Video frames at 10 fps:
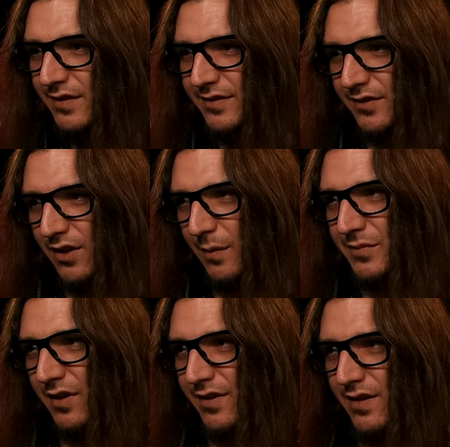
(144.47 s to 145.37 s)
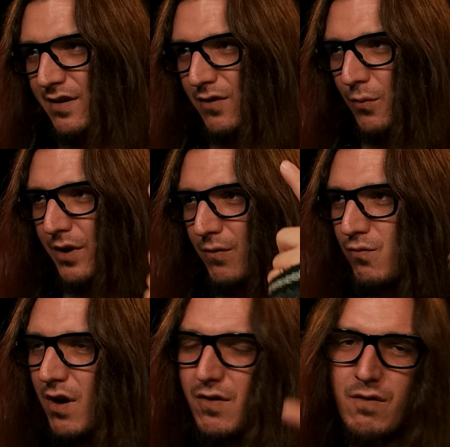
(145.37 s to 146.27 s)
that comes out of here, we're gonna
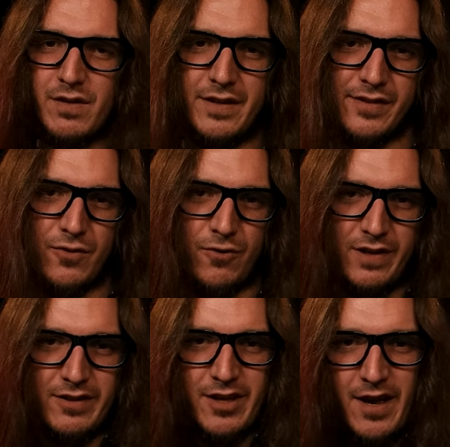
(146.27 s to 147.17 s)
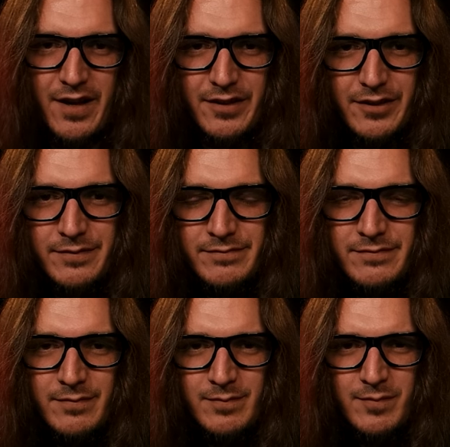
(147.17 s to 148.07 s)
run over to this green tank.
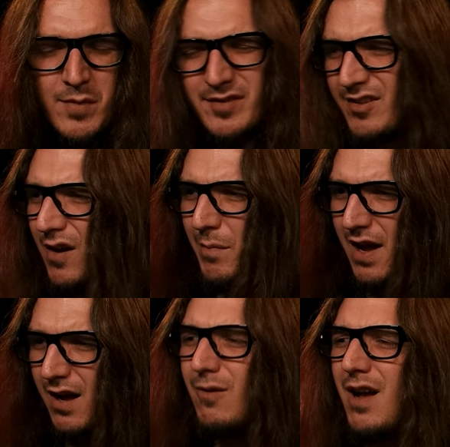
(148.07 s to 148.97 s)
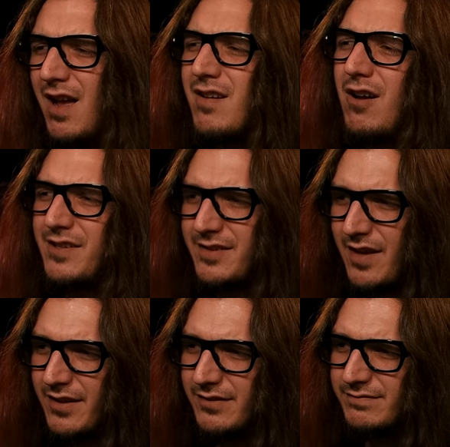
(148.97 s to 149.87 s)
Somehow. Hang on a
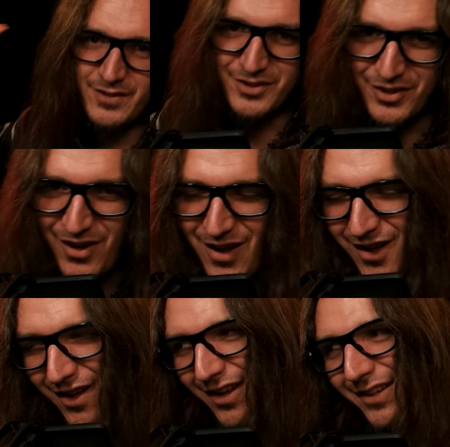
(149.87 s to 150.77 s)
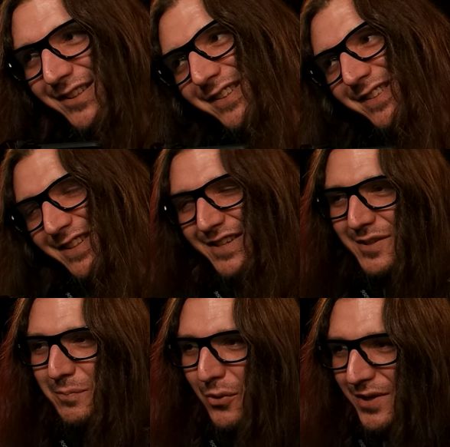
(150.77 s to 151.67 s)
second. Ta-da! Is
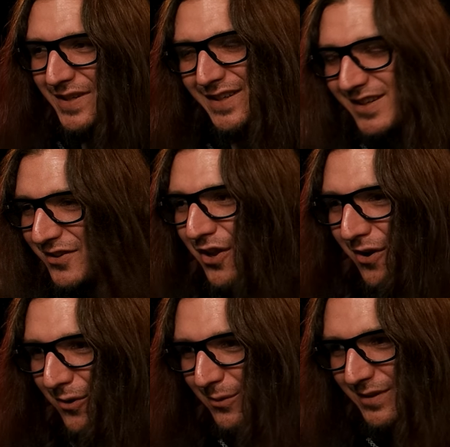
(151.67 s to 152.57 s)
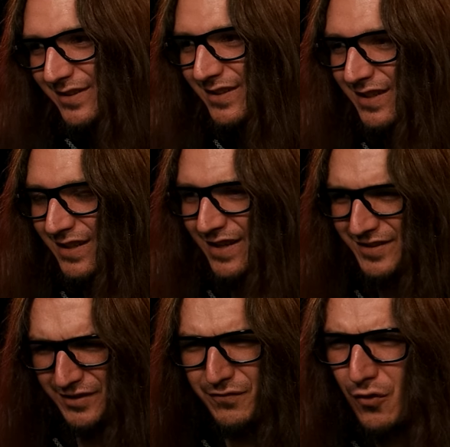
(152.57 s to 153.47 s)
it pretty? No. Is
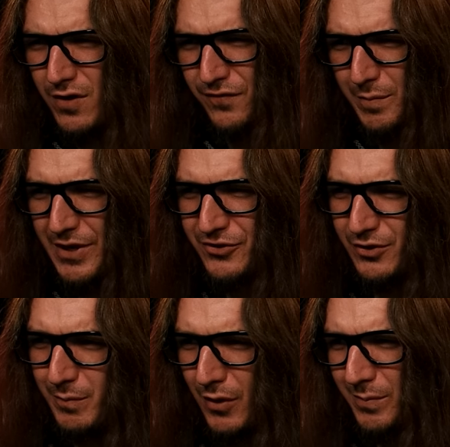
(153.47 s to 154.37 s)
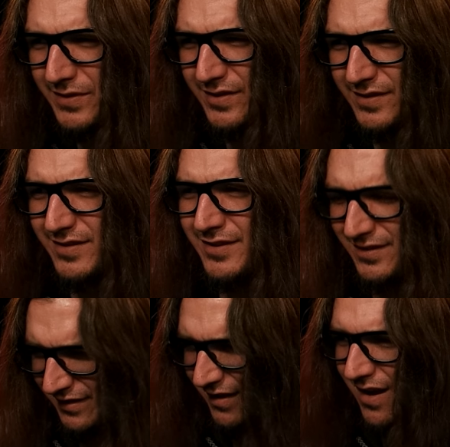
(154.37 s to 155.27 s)
it for informational purposes?
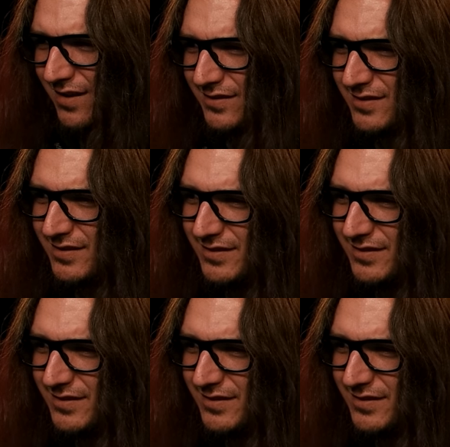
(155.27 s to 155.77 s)
Yes.